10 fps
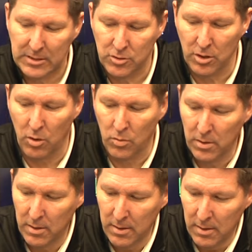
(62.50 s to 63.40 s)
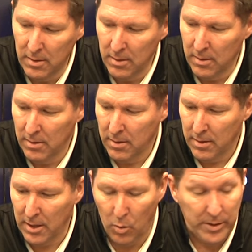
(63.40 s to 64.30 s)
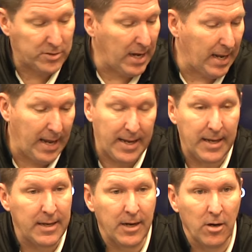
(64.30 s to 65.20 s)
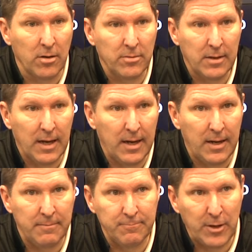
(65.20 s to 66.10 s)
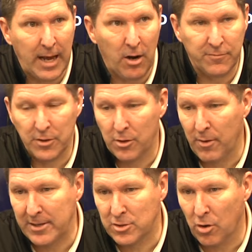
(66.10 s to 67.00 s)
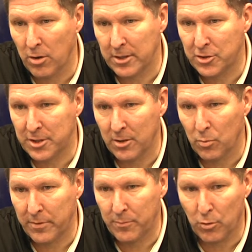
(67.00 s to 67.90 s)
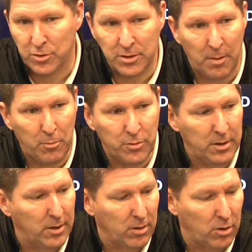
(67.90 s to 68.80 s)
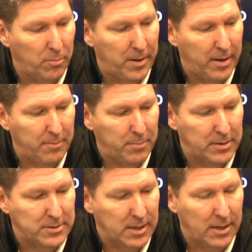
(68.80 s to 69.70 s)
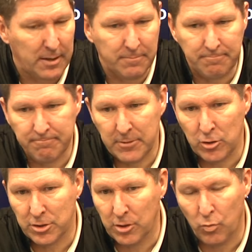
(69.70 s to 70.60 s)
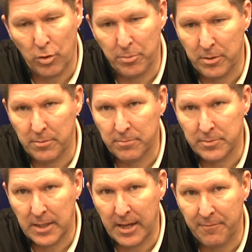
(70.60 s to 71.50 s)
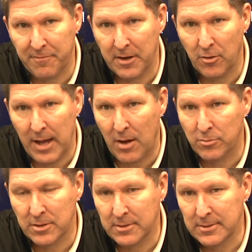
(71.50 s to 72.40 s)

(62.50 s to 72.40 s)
So, you know, we just got to hang in here. We got off to the great start this year. We're stumbled here a little bit, but there's still room to get it figured out.